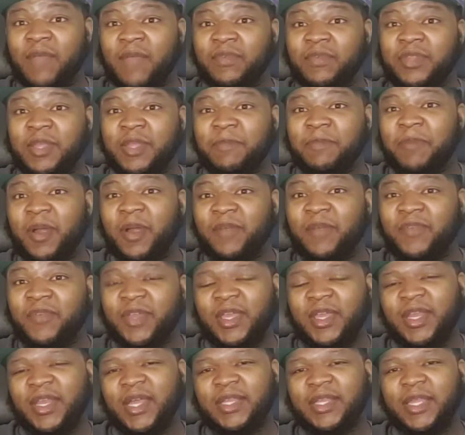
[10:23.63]
everything
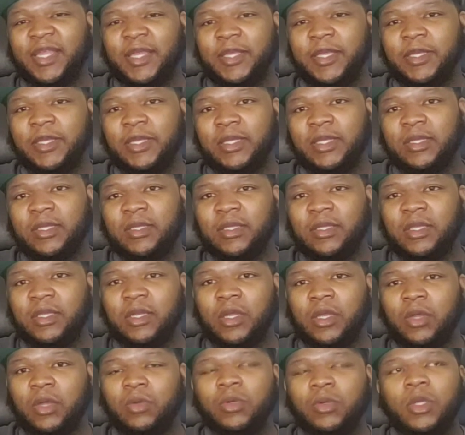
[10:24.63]
perfect, he's not that good,
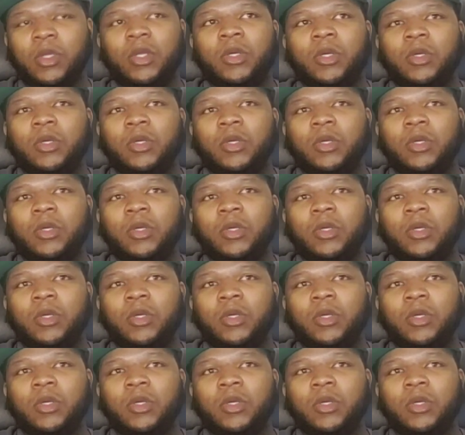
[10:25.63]
you know.